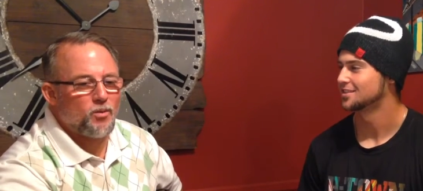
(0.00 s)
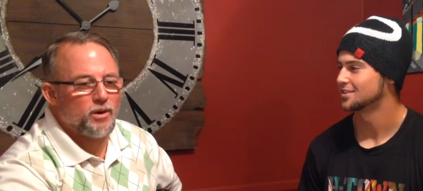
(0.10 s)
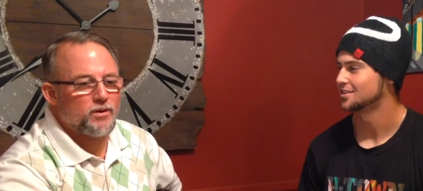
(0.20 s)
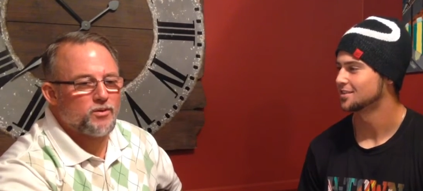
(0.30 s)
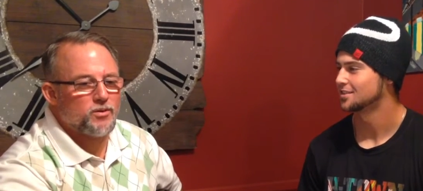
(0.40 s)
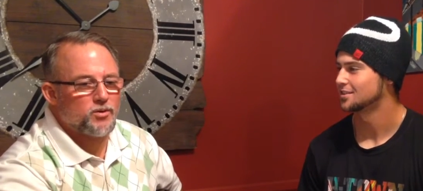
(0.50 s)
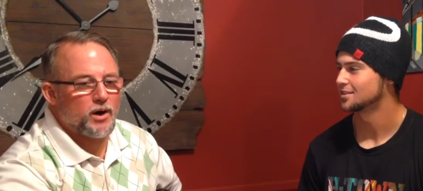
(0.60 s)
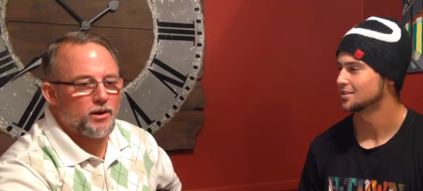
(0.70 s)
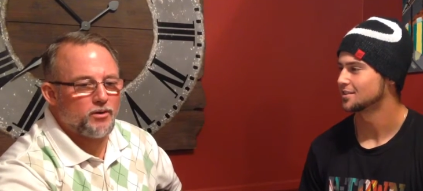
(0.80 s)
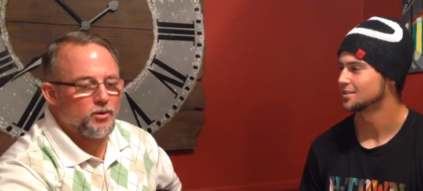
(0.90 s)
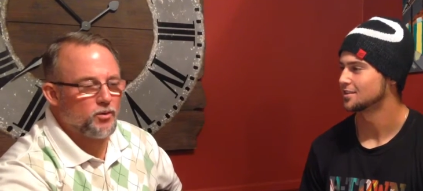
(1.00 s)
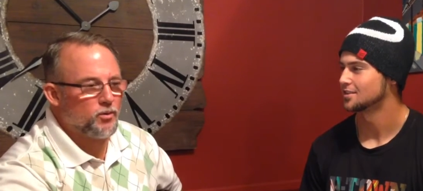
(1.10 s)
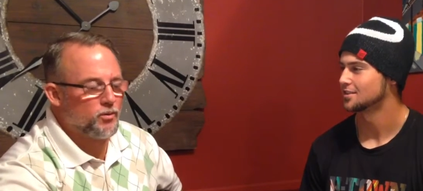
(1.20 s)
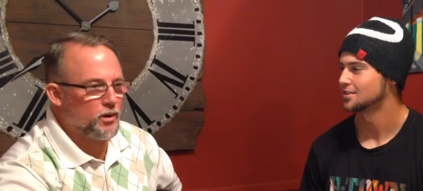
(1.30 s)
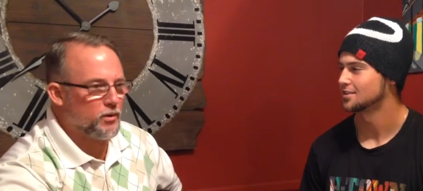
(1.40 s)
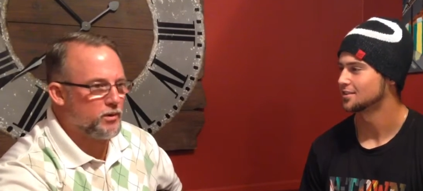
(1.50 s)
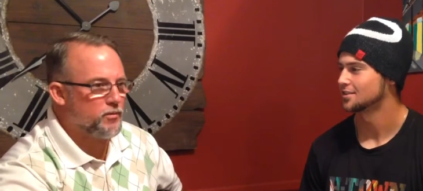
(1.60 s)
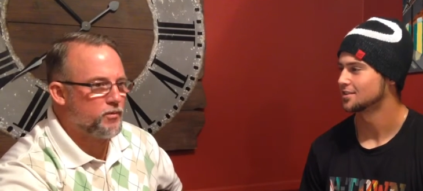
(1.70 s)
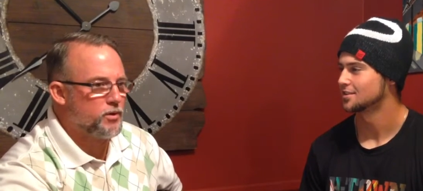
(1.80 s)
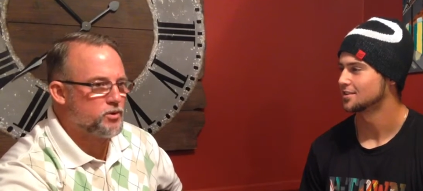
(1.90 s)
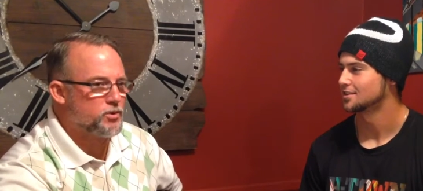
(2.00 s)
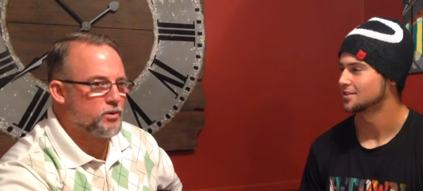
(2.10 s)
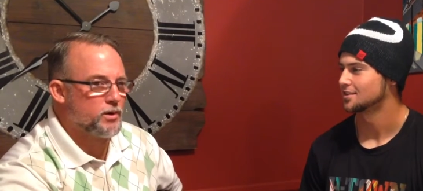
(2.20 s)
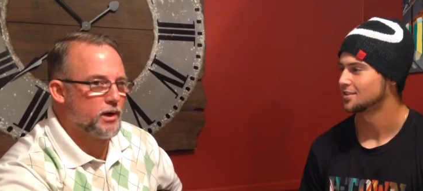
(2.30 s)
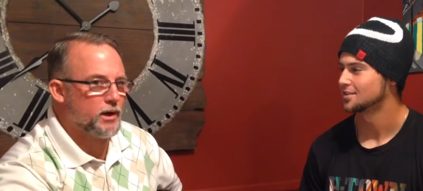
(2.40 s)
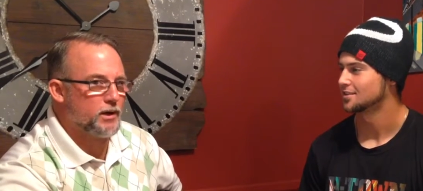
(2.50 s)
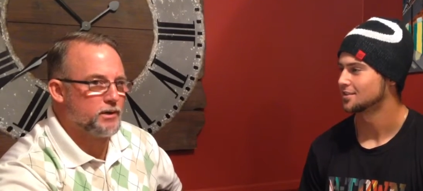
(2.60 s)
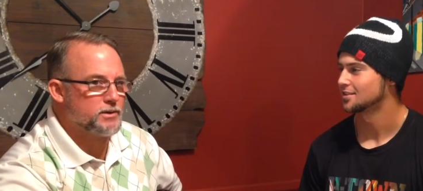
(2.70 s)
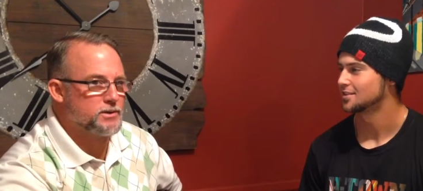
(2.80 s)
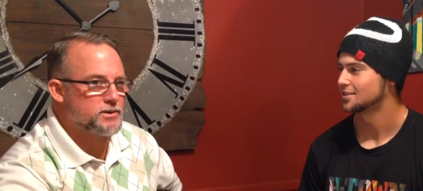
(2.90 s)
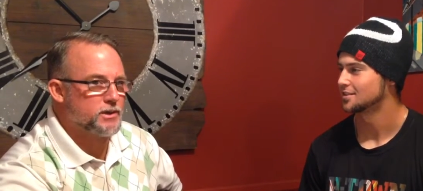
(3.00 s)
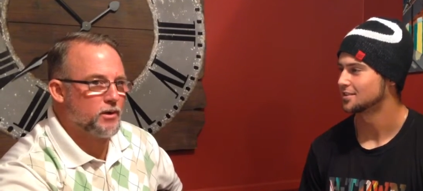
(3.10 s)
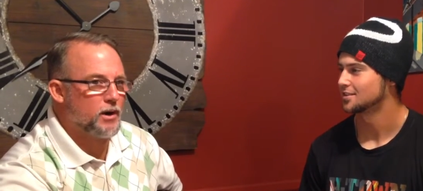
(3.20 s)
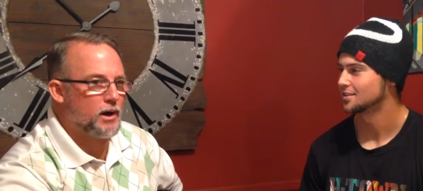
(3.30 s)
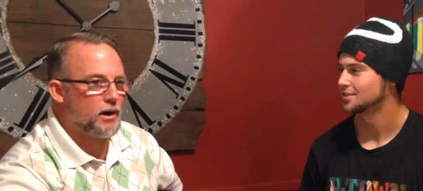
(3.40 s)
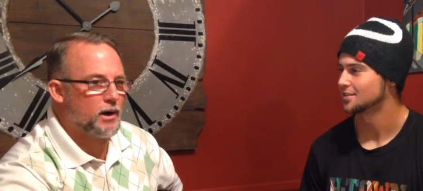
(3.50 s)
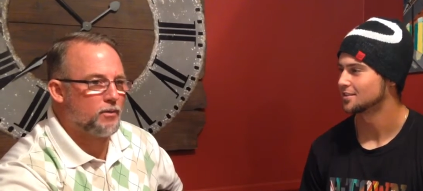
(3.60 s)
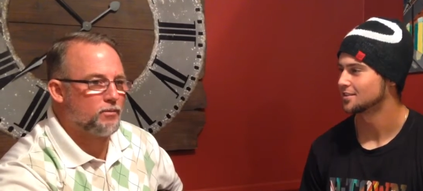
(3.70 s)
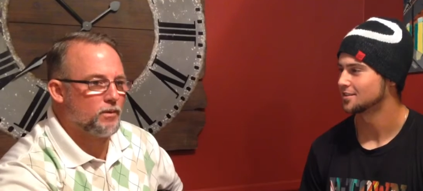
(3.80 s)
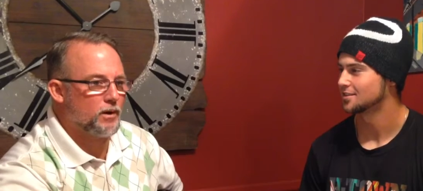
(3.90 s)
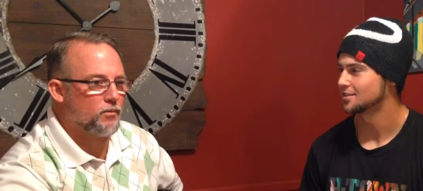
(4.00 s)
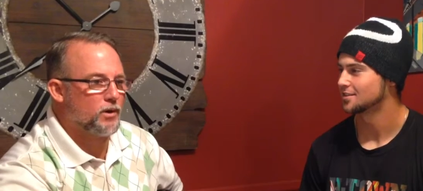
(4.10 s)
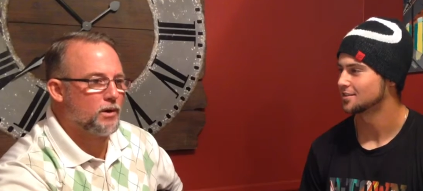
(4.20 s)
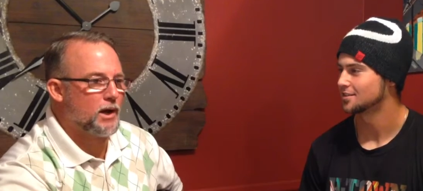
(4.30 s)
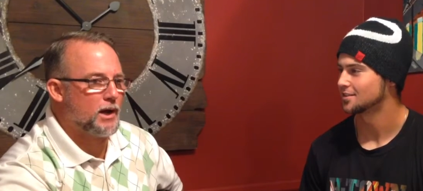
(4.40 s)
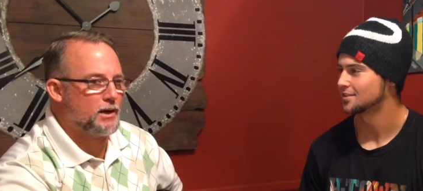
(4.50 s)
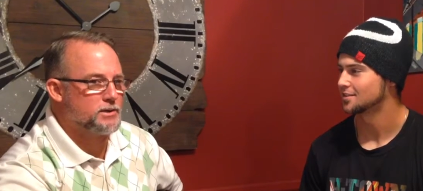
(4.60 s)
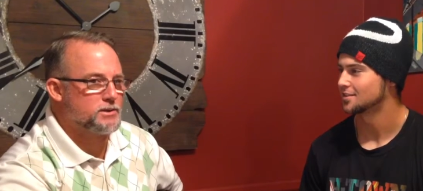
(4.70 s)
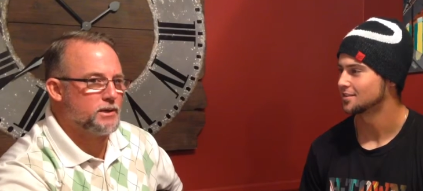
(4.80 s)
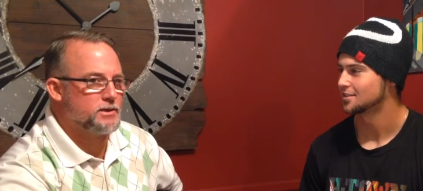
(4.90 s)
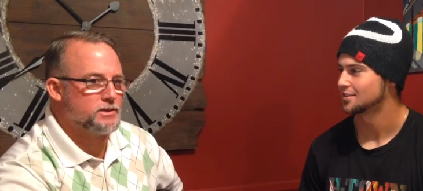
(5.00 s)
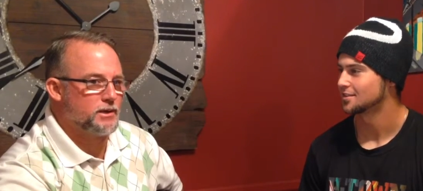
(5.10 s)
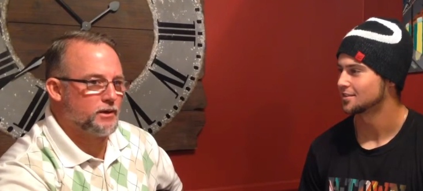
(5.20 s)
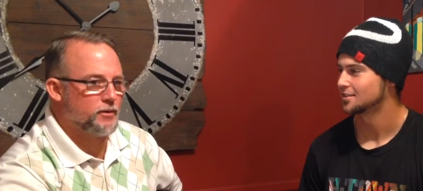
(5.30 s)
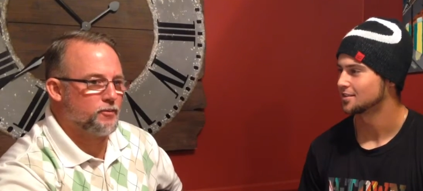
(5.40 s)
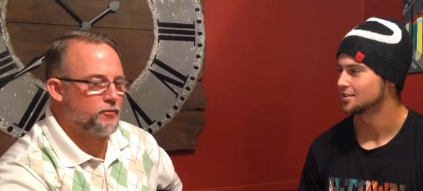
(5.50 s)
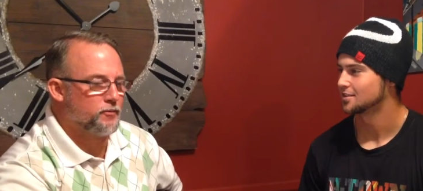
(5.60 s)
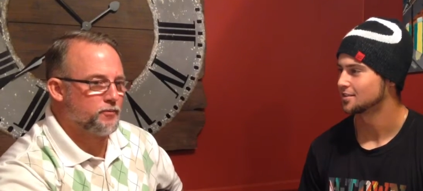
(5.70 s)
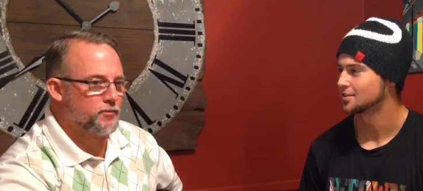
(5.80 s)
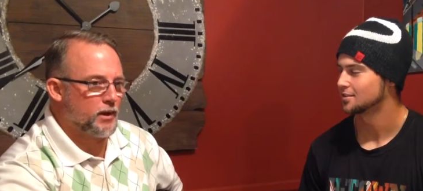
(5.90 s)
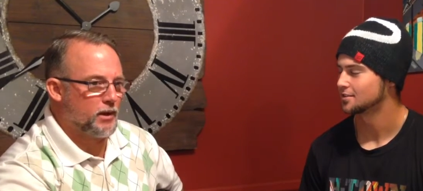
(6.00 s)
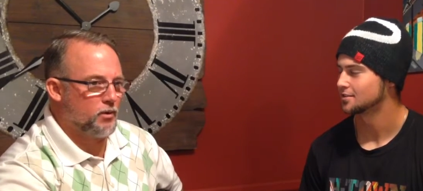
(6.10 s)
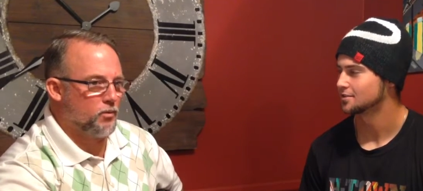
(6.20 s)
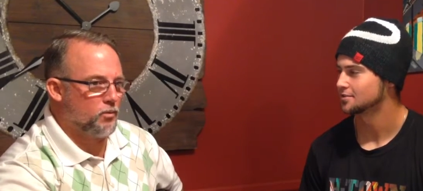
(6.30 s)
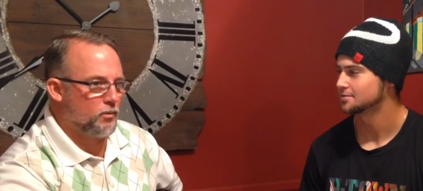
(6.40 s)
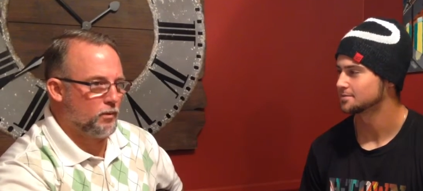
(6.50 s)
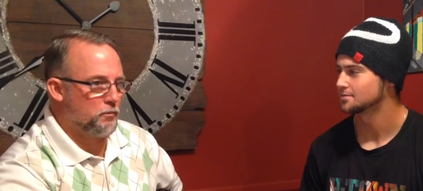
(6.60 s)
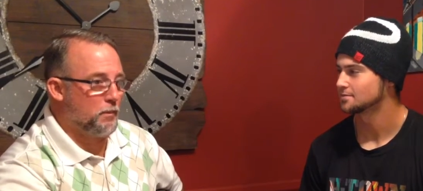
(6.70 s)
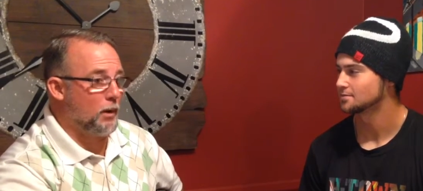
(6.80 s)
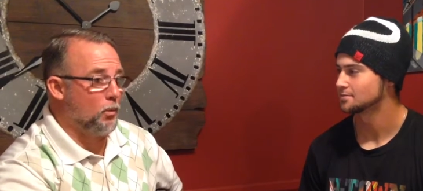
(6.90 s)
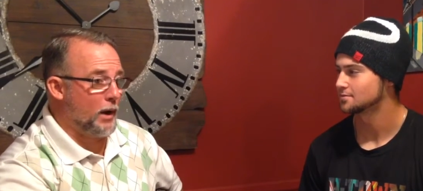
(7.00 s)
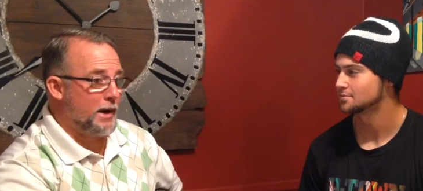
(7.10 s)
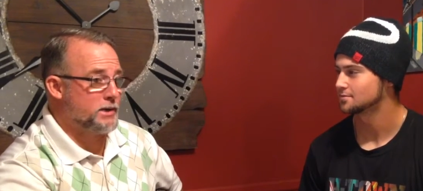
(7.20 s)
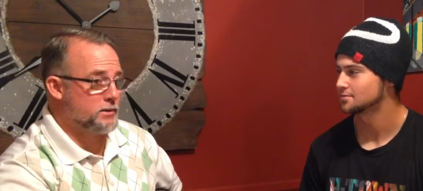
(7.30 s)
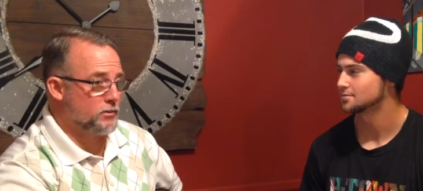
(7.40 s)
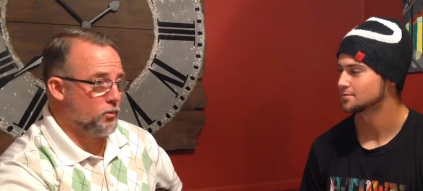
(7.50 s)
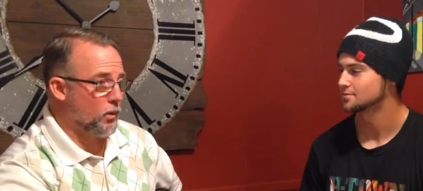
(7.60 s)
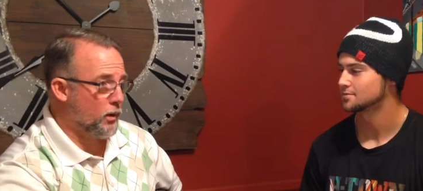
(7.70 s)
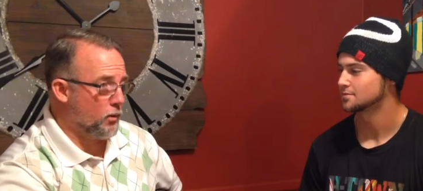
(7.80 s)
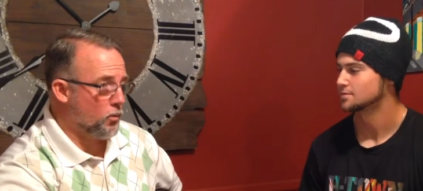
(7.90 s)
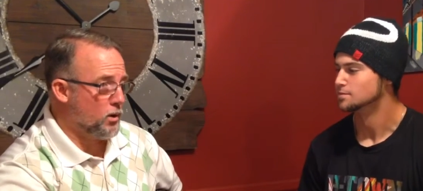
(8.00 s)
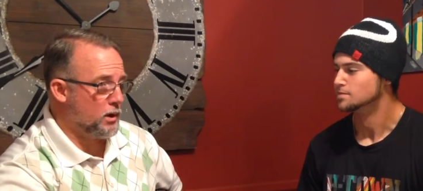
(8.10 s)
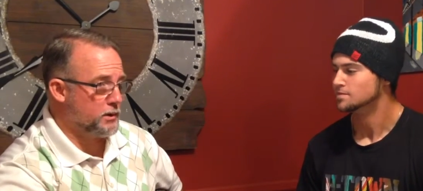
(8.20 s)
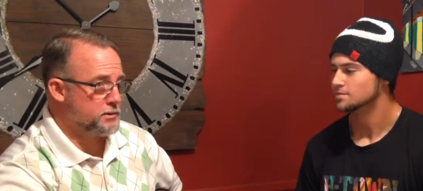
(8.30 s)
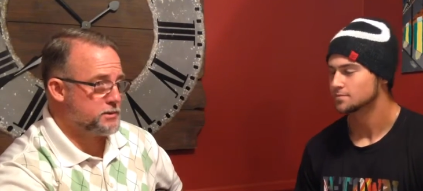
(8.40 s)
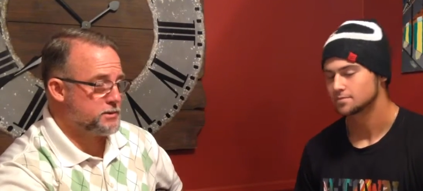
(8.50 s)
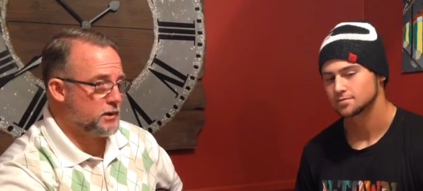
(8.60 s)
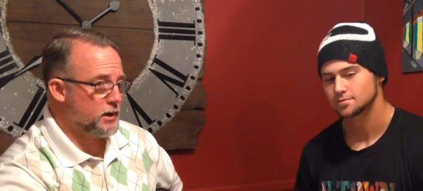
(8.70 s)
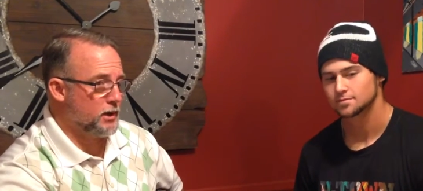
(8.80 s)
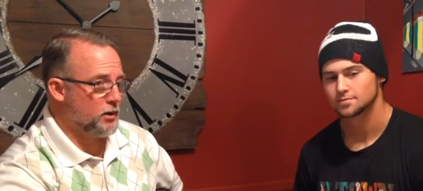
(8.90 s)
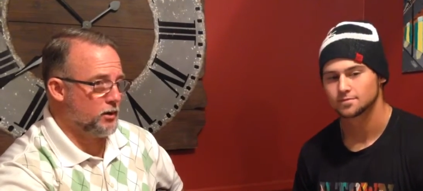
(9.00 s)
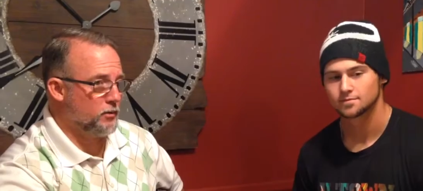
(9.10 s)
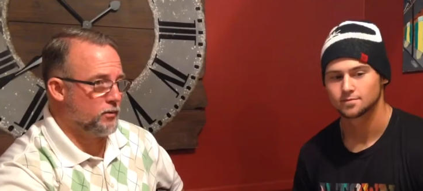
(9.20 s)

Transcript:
Speaker 1: want to try to do you know in the future is you know I I, I realize that uh, you know my weight where it was uh,